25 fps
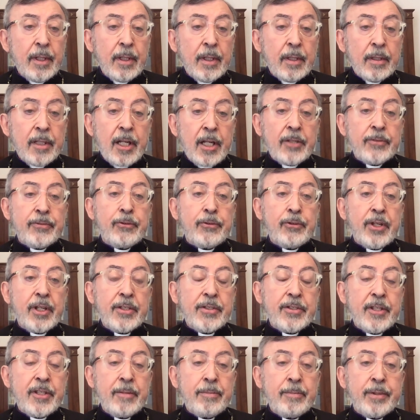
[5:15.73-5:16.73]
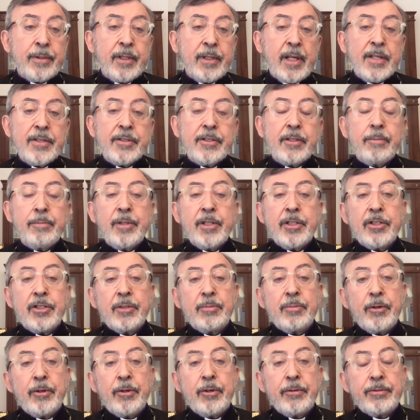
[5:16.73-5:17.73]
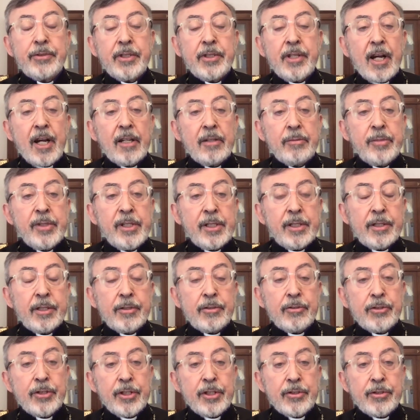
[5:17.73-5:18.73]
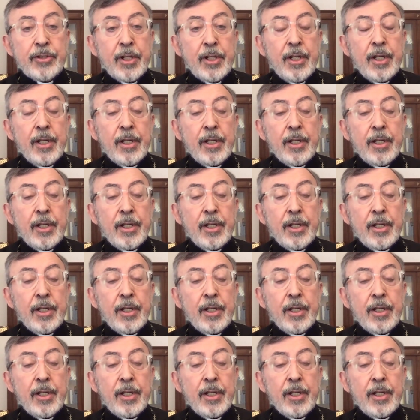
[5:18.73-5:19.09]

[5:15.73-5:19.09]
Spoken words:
Like, for example, as a bishop of the Armenian Church